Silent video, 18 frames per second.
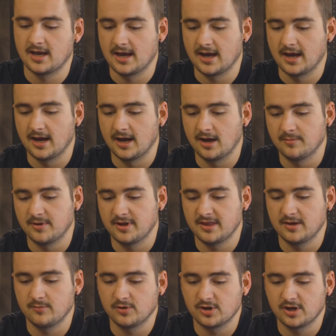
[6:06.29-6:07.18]

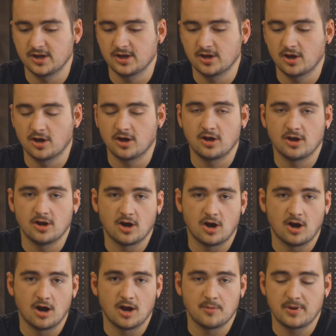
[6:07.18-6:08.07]
And then we're going to
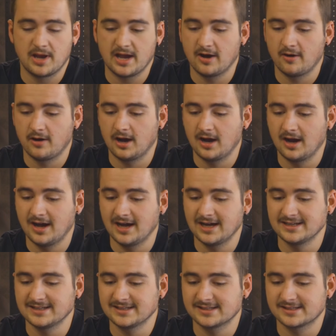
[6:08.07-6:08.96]
go high power
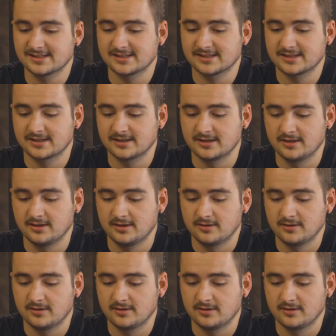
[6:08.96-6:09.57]
harness.